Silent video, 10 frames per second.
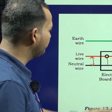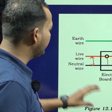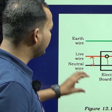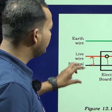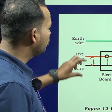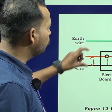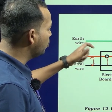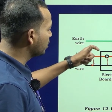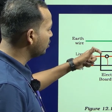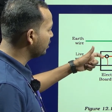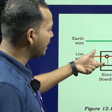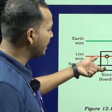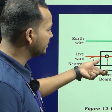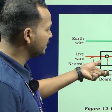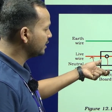a overload
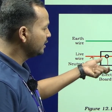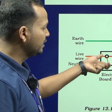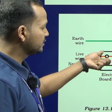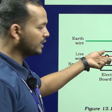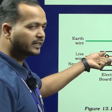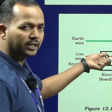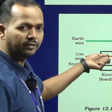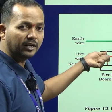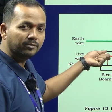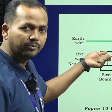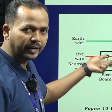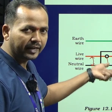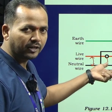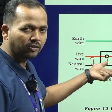and the circuit will break down,